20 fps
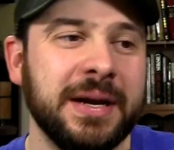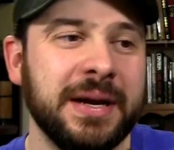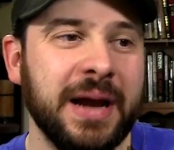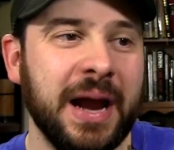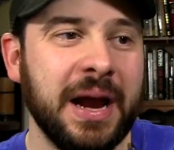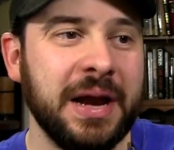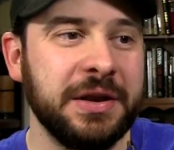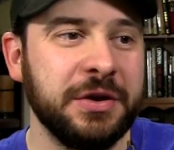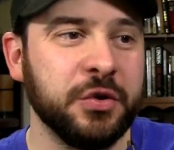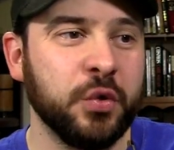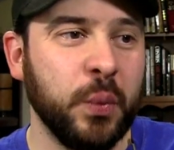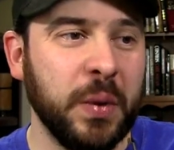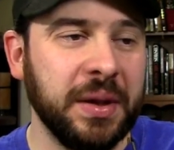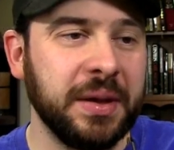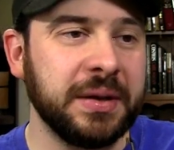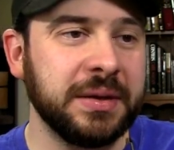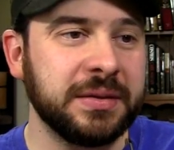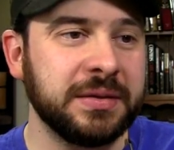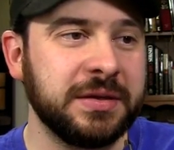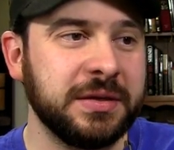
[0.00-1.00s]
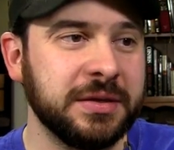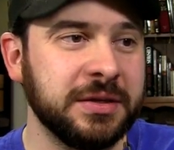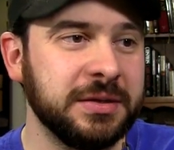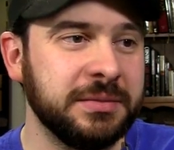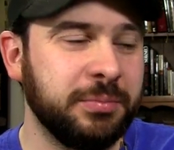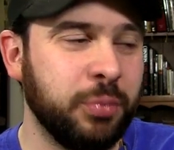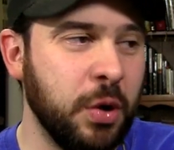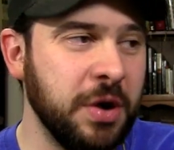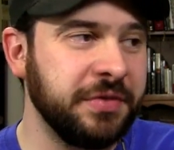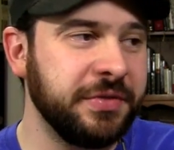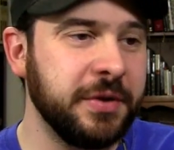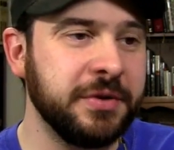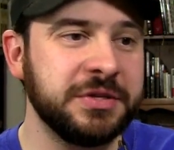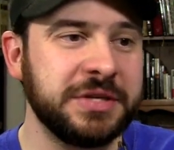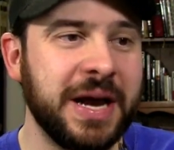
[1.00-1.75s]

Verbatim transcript: And you're willing to point those